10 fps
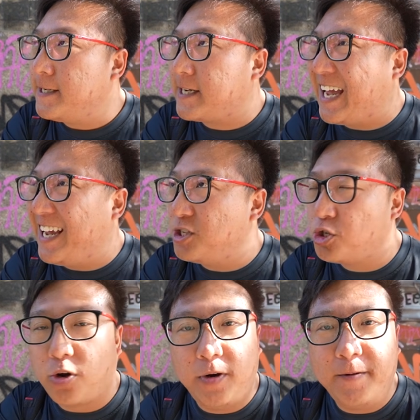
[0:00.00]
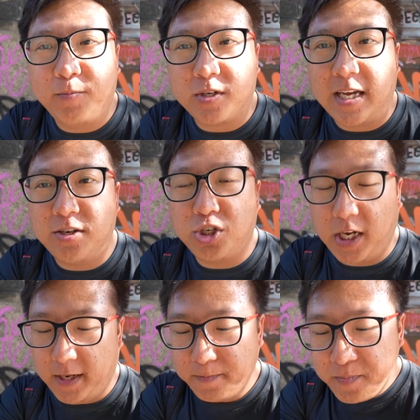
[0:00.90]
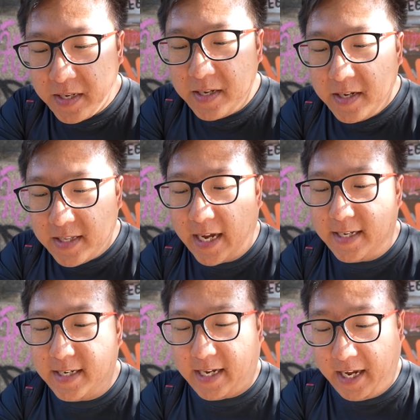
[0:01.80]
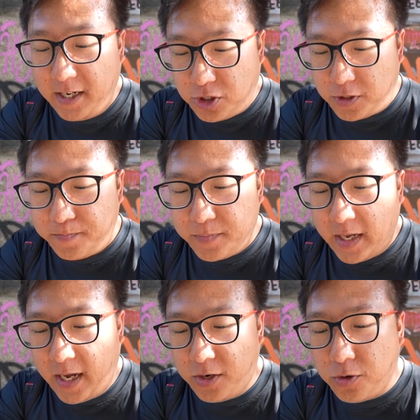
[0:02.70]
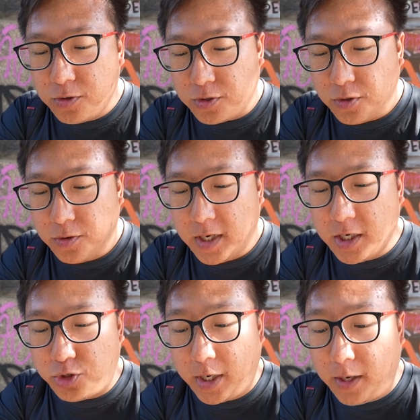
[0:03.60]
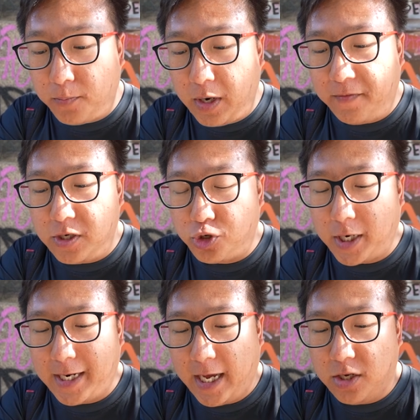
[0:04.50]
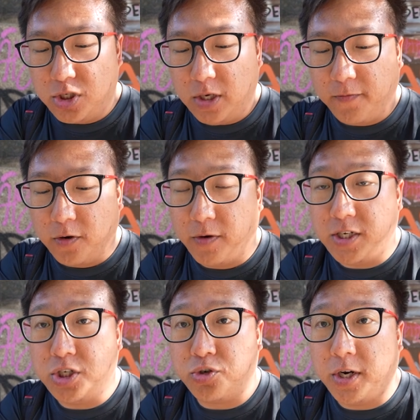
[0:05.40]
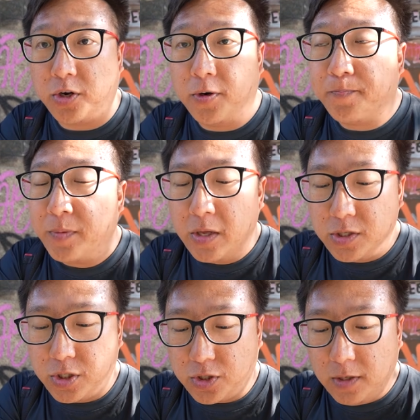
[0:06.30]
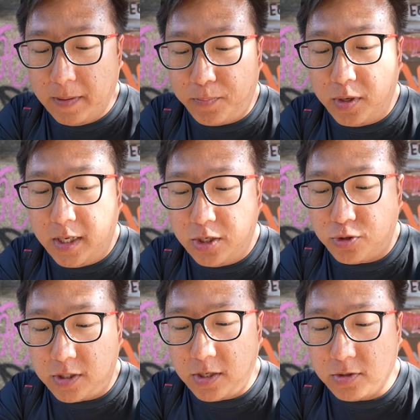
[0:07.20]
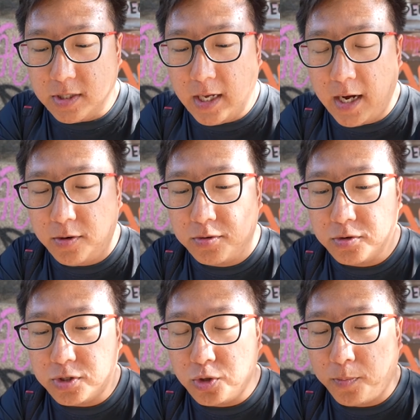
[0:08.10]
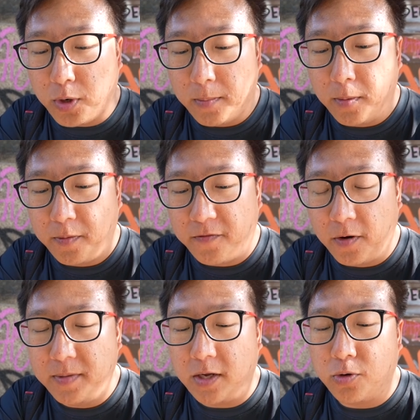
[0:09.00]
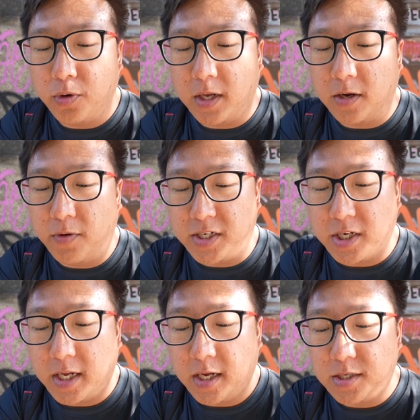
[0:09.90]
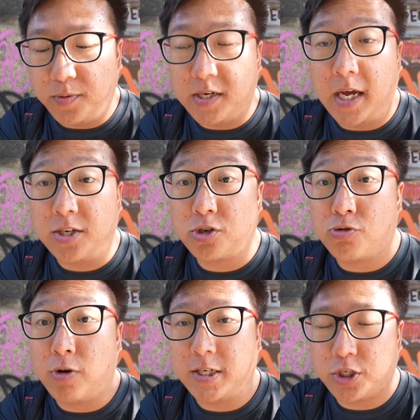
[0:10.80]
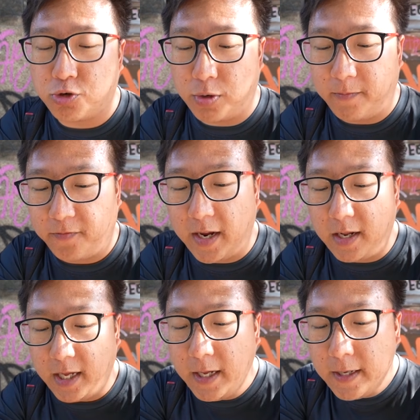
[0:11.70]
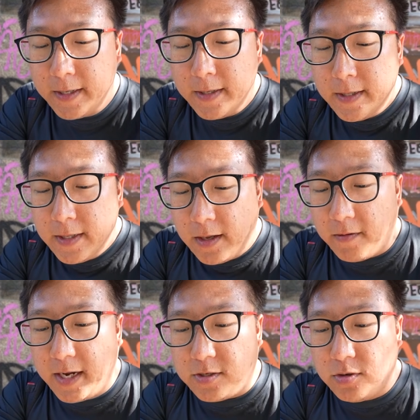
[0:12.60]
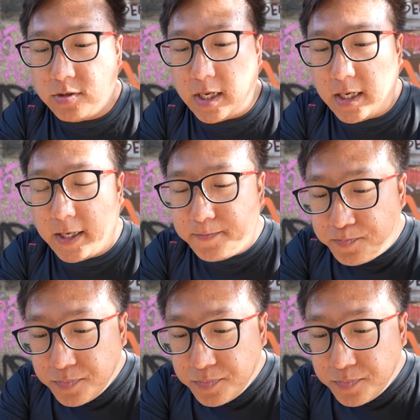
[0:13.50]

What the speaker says: Cage, sorry, not Thunder Chain, Thunder Cage, and also Dragon Breath and Dragon Energy for Regidrago. So it's going to be pretty interesting to see how those two Pokemon perform, including Regigigas, which has Crush Grip finally. Alright, so those are the